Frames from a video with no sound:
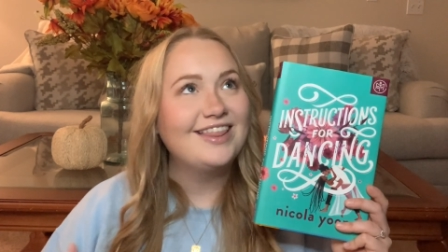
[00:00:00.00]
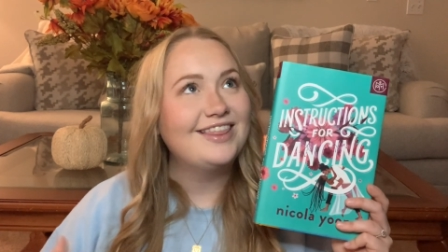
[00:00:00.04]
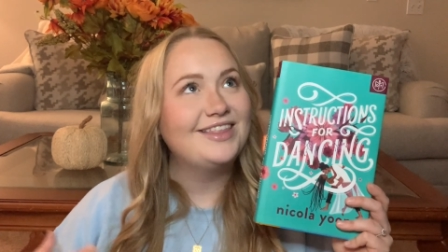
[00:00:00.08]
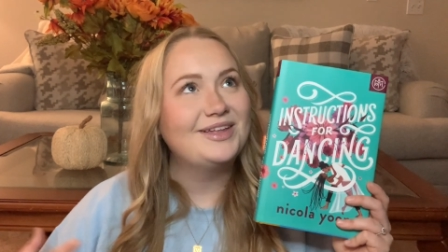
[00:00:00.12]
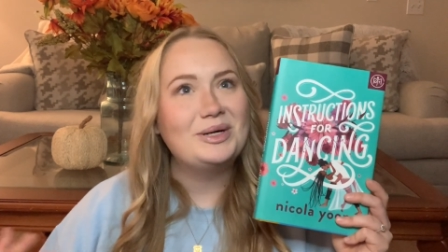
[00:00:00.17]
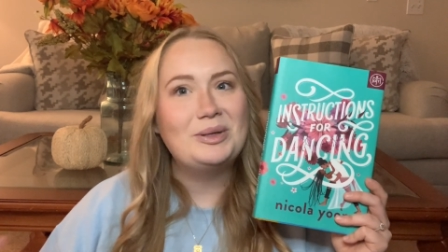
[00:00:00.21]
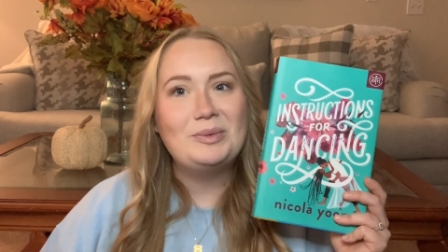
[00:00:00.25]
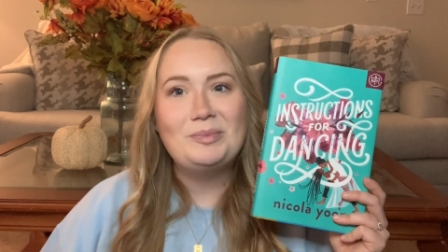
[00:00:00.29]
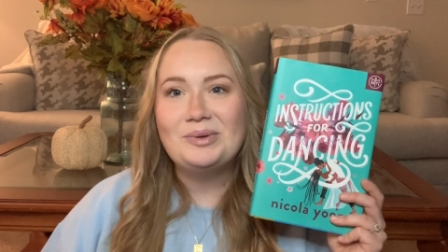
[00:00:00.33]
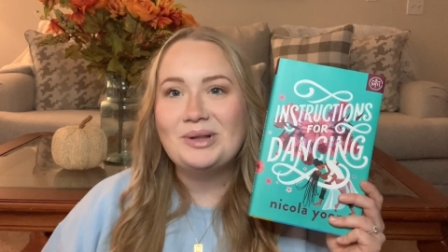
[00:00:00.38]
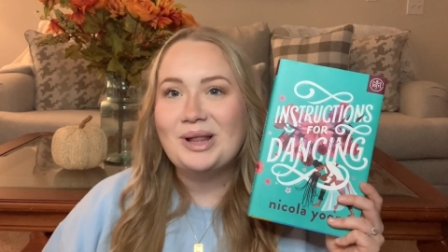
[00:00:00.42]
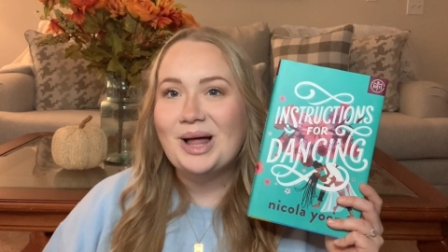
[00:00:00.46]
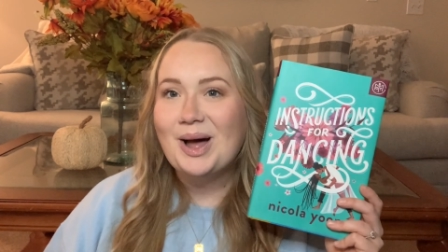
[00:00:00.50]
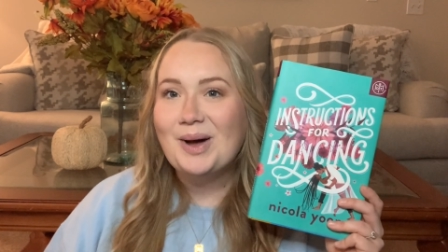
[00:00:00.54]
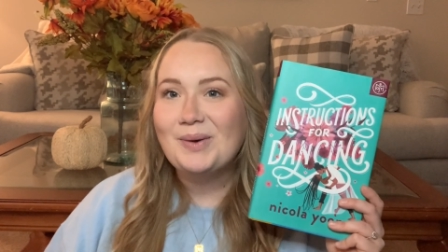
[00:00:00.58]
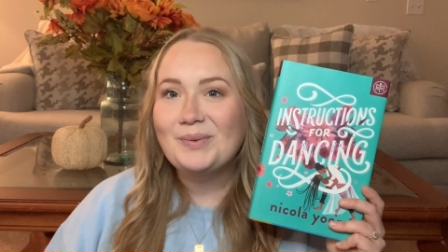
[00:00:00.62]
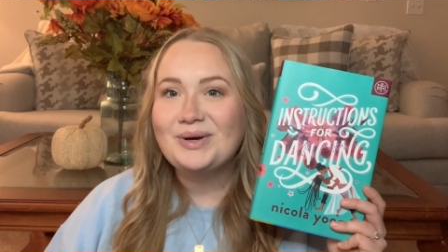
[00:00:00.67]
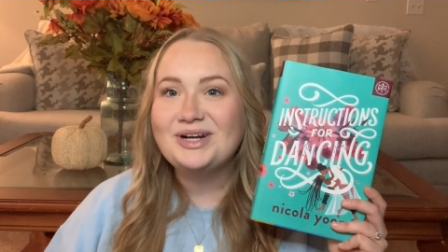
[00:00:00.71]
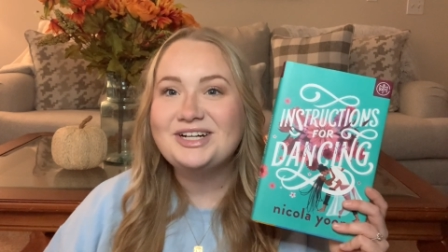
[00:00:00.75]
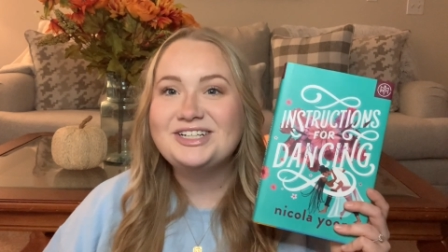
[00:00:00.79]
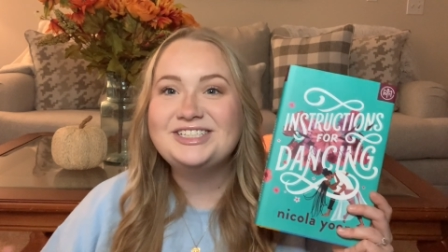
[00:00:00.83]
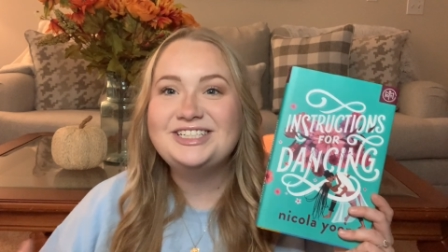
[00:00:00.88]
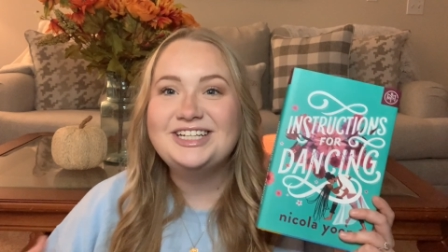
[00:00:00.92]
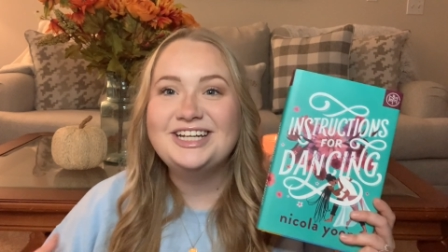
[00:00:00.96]
little plot
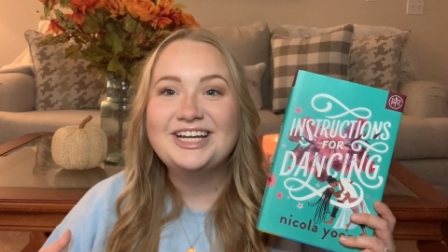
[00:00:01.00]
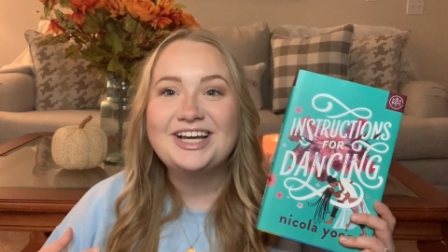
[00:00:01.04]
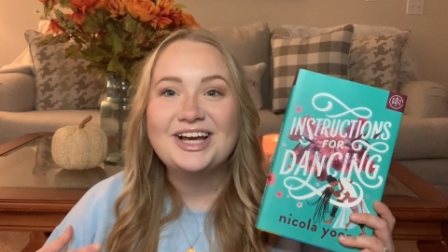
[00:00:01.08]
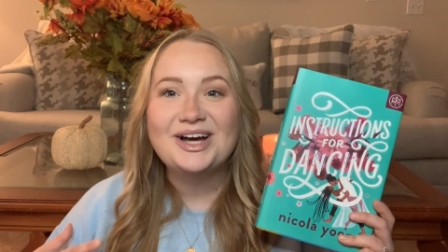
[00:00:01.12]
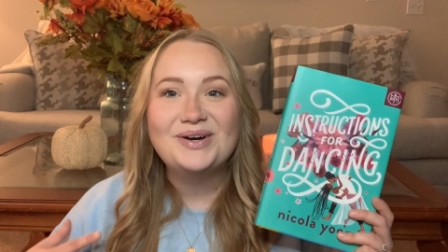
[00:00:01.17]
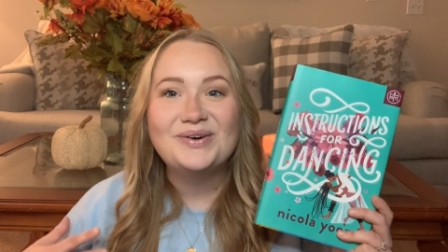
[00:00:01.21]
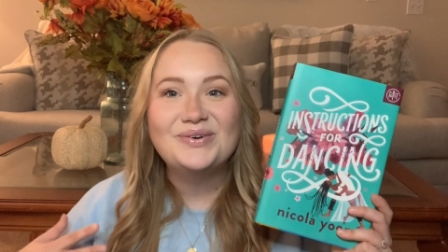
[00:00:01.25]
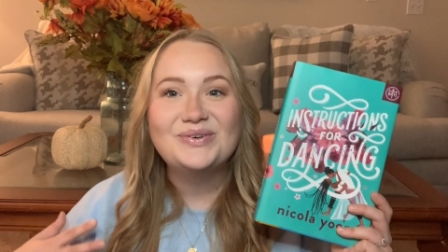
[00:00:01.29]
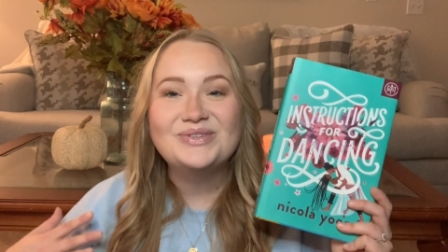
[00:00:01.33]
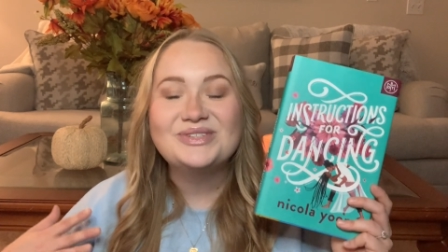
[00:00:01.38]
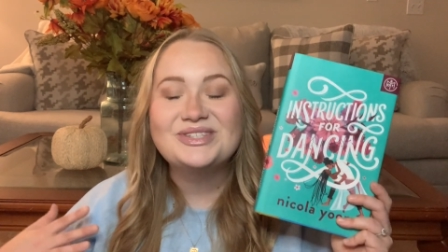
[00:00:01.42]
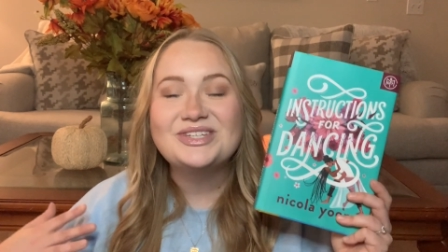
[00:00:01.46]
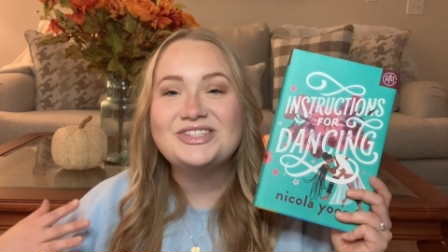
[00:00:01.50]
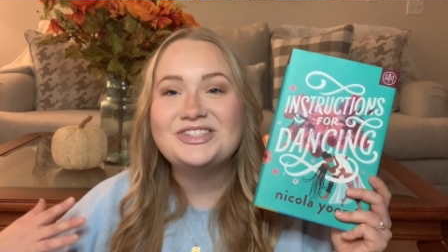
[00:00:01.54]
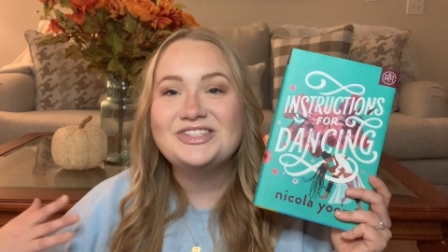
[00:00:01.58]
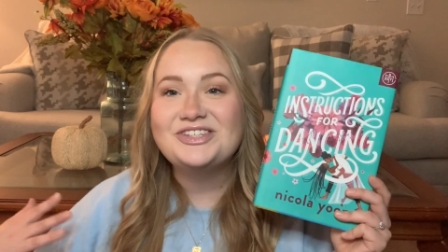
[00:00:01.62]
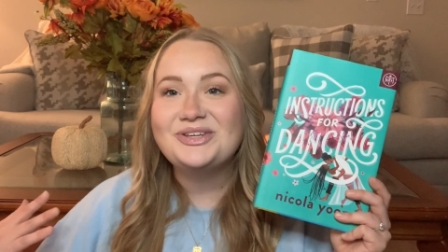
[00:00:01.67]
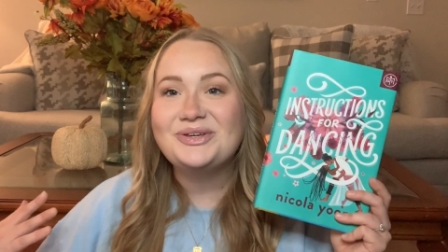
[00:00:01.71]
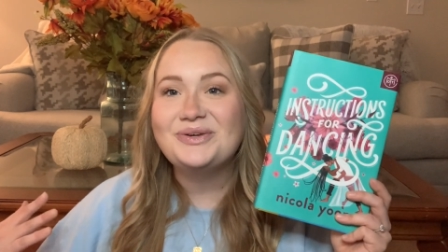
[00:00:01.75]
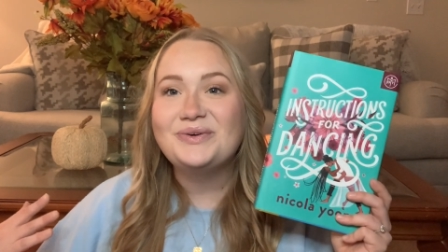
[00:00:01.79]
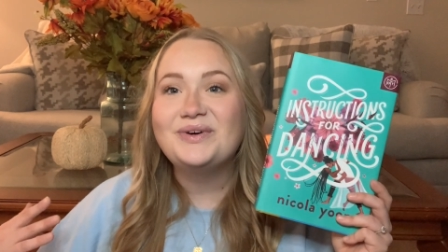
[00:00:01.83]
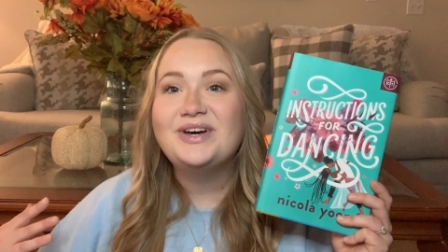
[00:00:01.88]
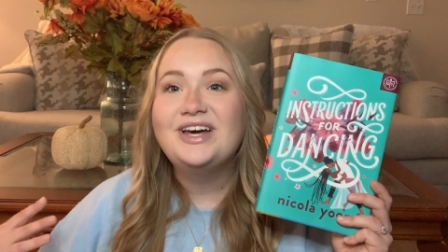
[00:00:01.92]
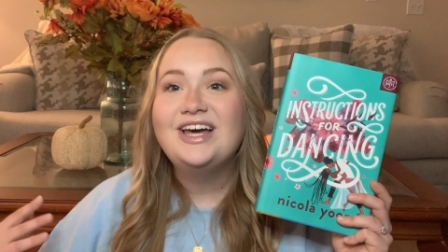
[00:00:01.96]
where she goes
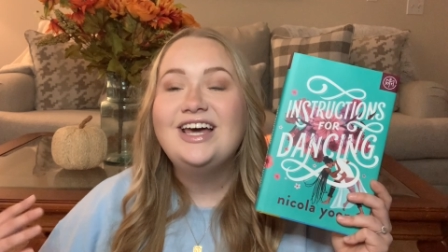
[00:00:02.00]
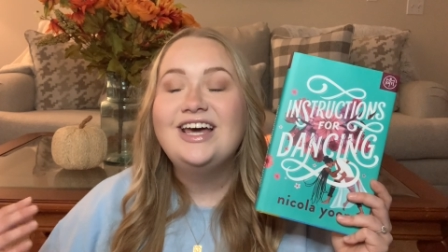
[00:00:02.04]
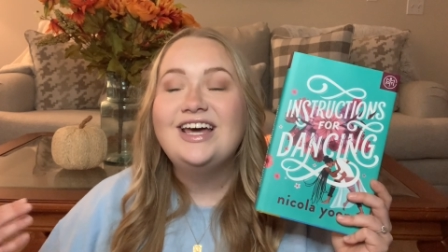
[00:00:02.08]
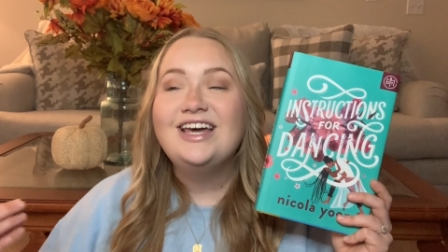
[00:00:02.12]
to